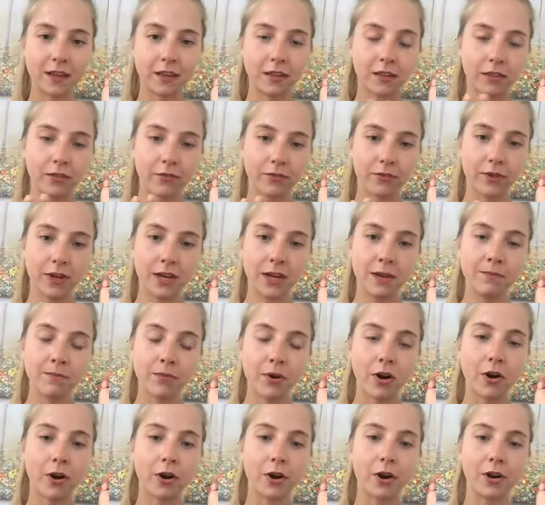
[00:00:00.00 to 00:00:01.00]
3
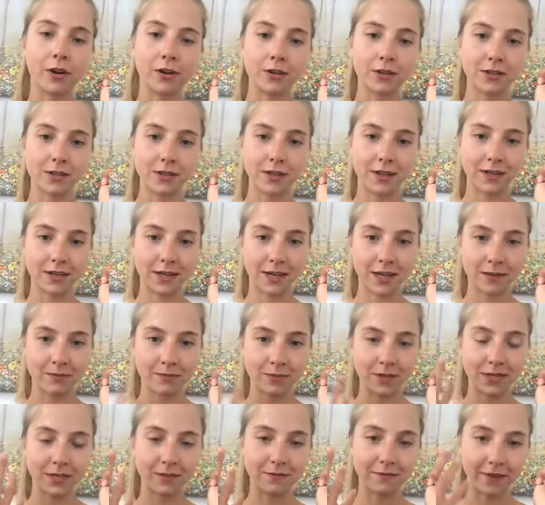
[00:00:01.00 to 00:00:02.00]
parts that can
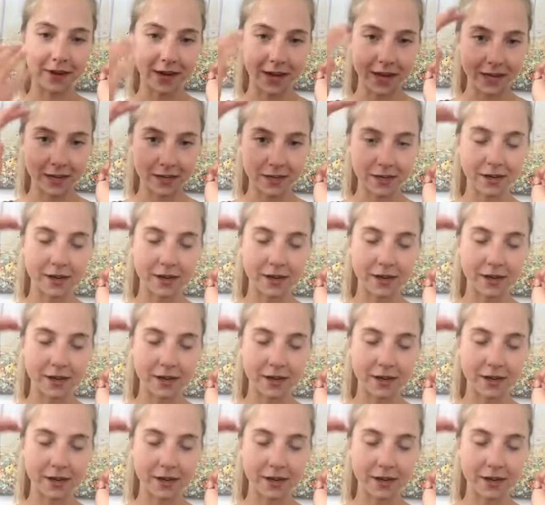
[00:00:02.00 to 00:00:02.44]
be divided